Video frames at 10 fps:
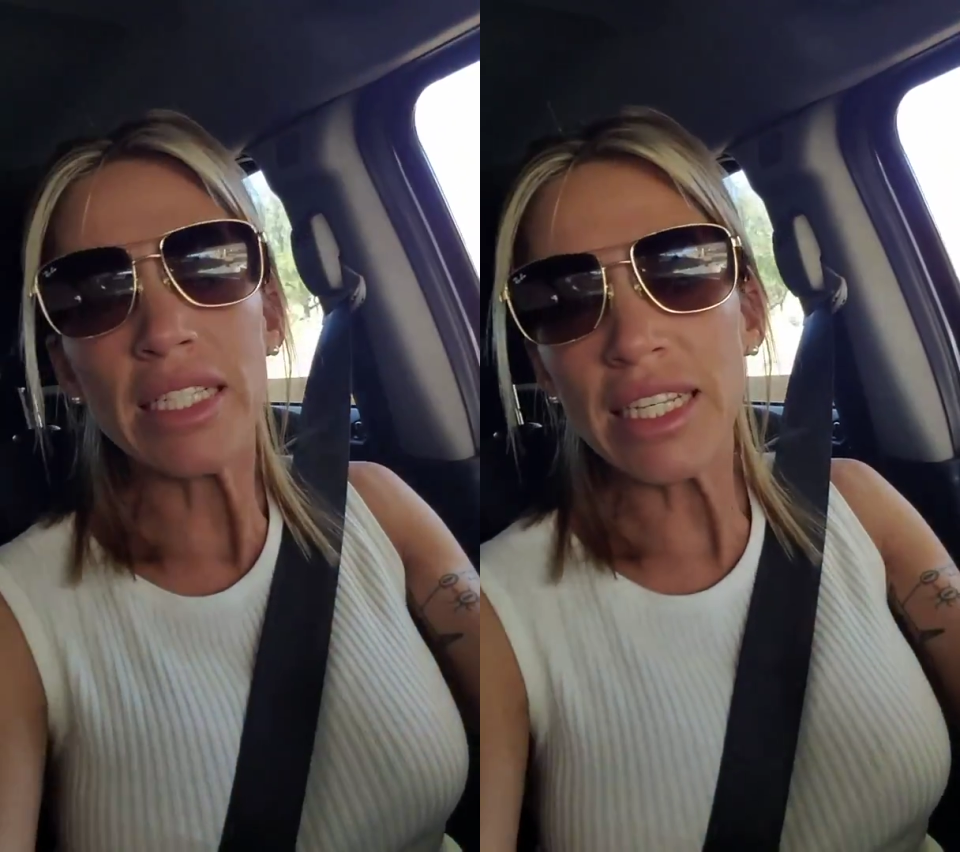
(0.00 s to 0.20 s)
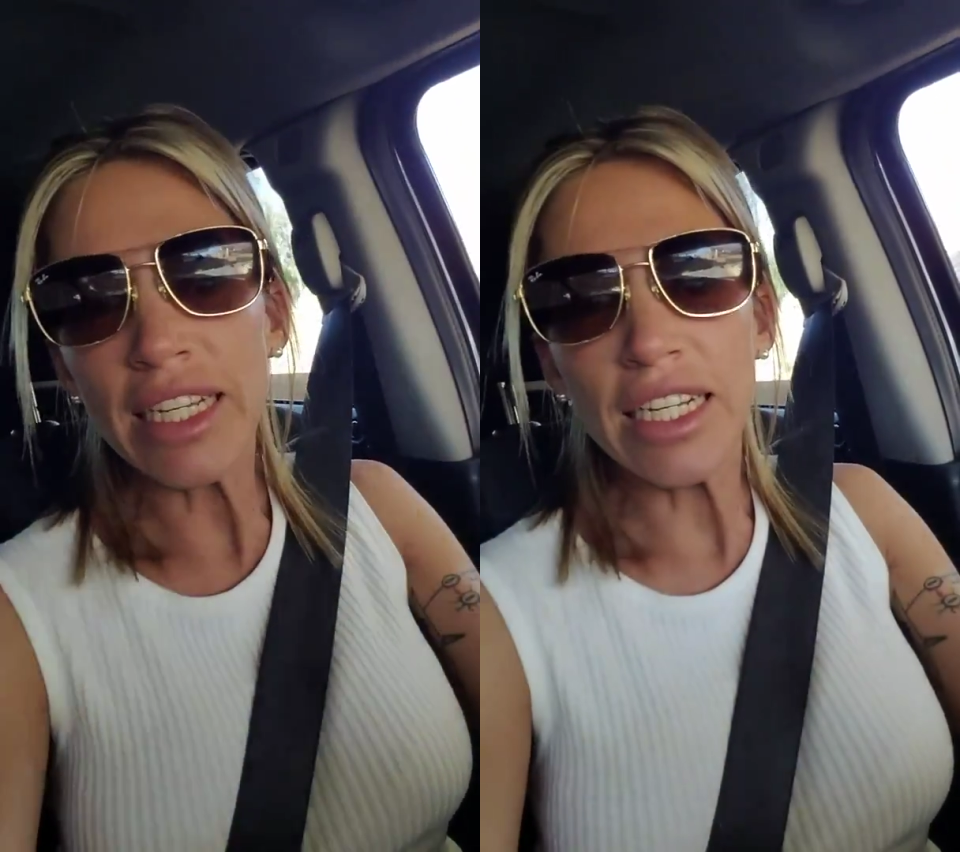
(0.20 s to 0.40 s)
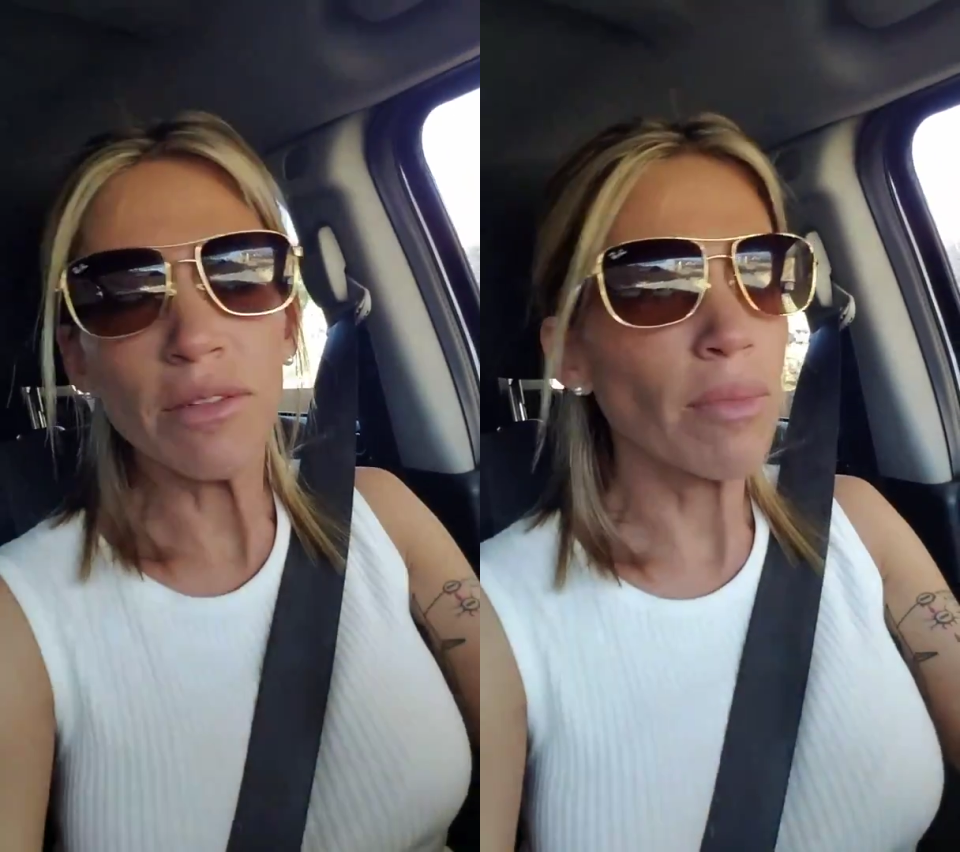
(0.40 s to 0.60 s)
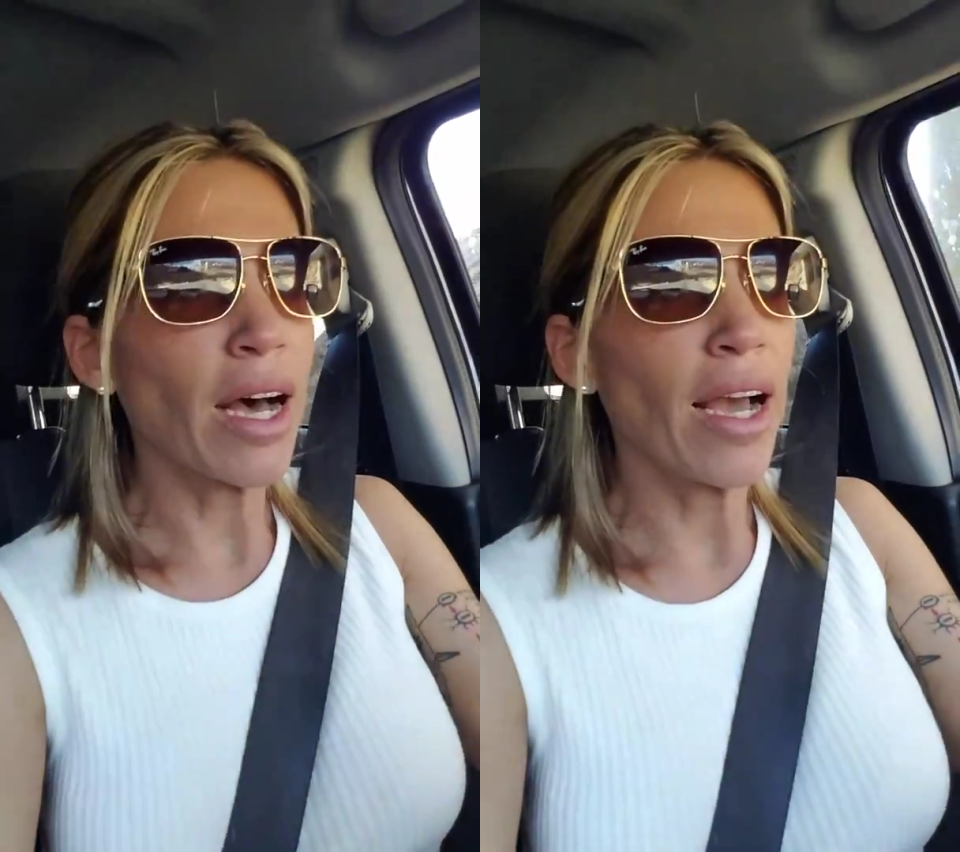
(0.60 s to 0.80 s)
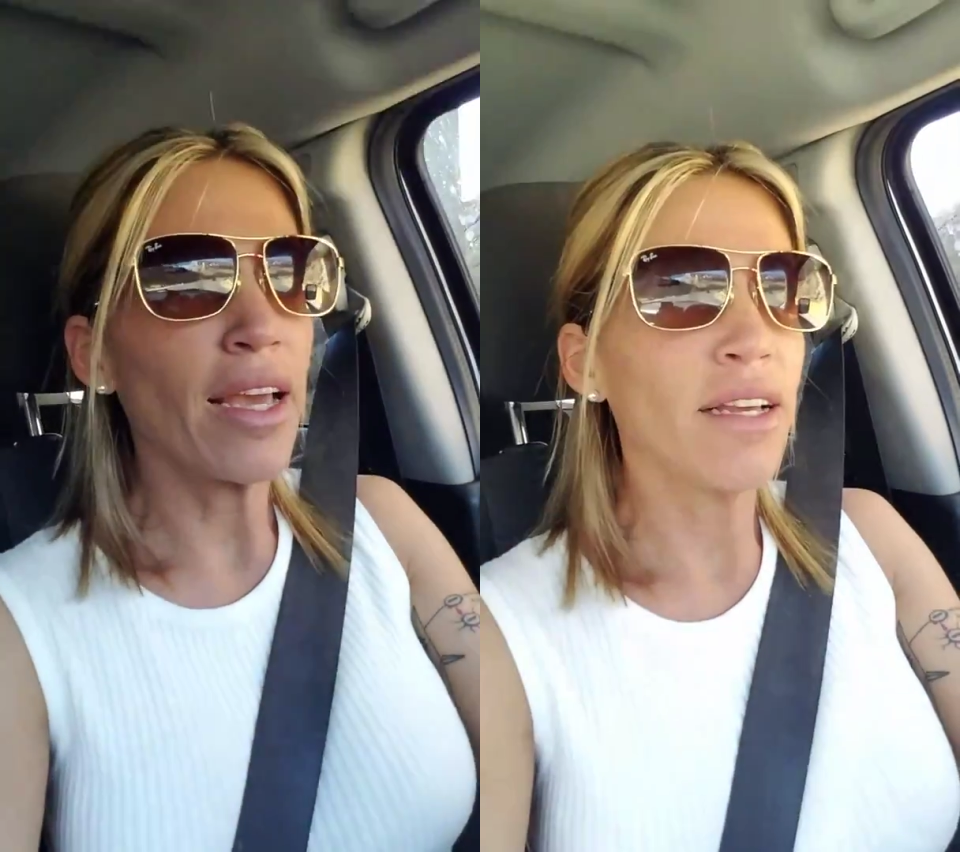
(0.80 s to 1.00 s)
seen
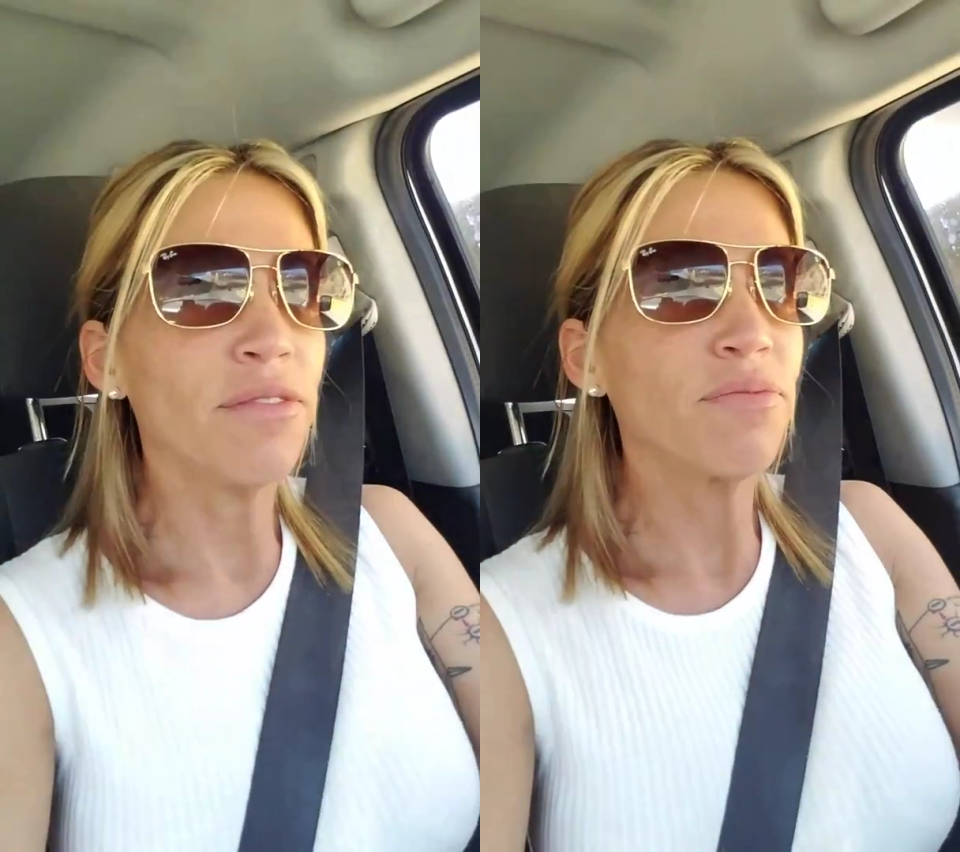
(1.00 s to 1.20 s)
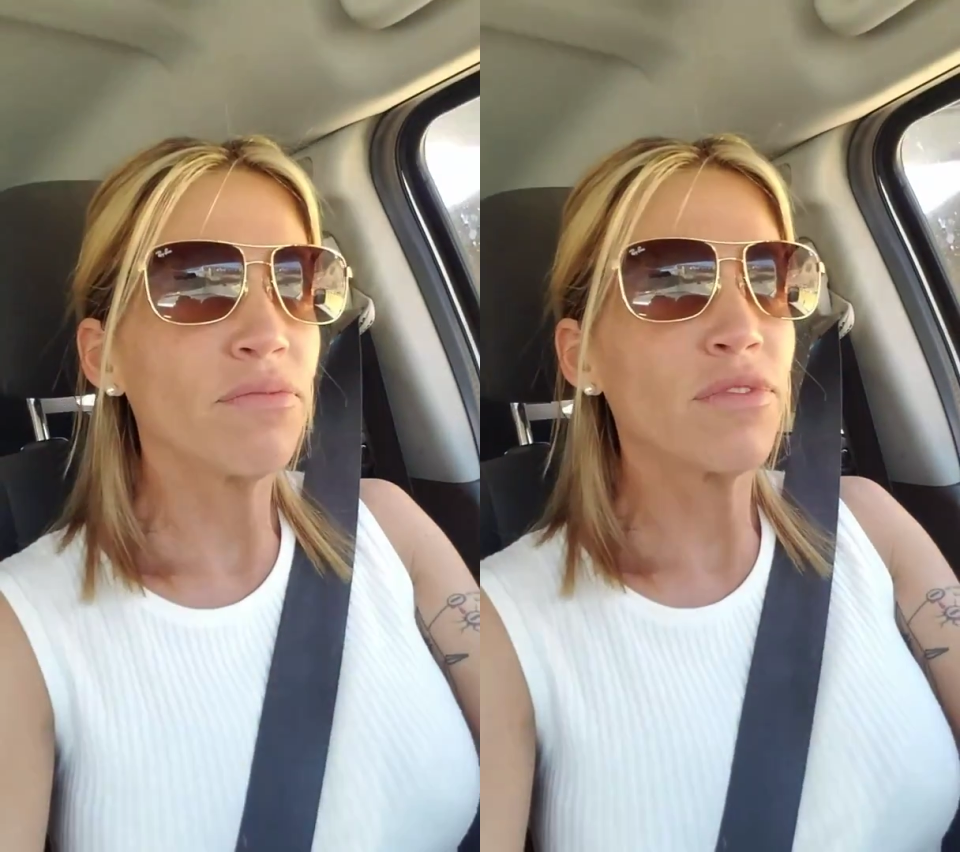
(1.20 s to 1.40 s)
by